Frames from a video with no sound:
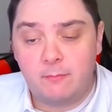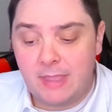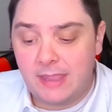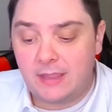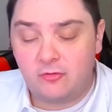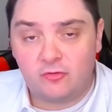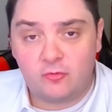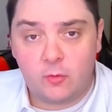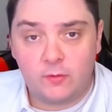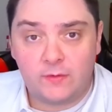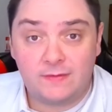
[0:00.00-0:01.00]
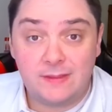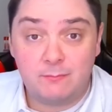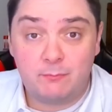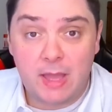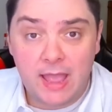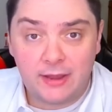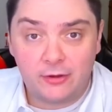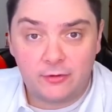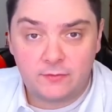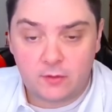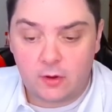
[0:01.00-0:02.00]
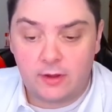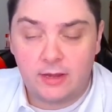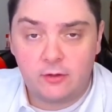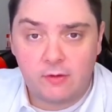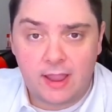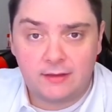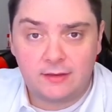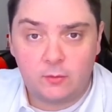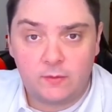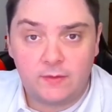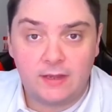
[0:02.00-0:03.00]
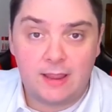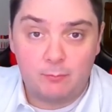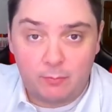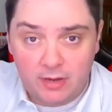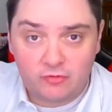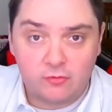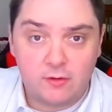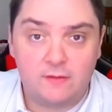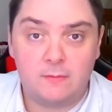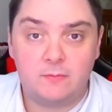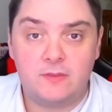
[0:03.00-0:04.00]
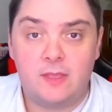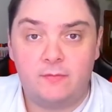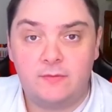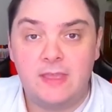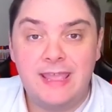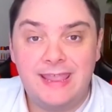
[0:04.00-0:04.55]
making sure that the buyers are interacting with it and picturing themselves